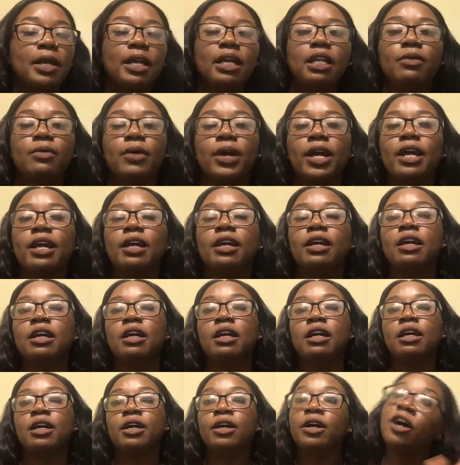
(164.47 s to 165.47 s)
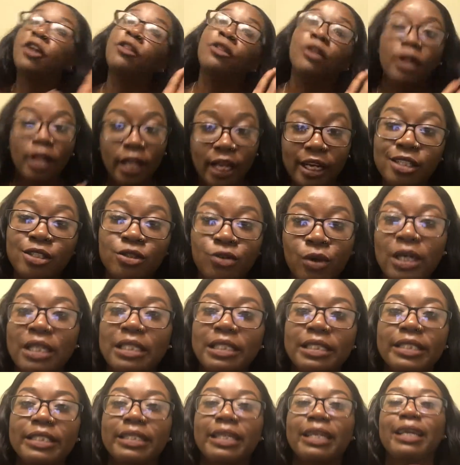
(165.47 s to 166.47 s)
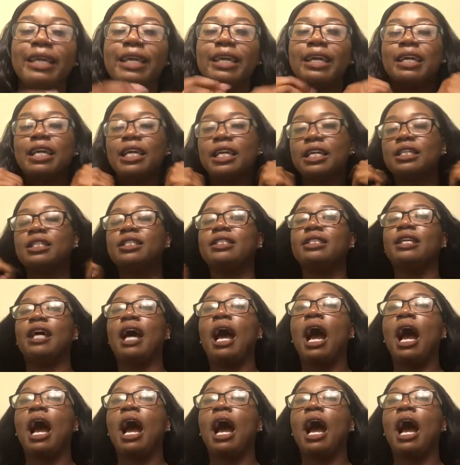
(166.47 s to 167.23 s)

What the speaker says: But anyway, the next question is,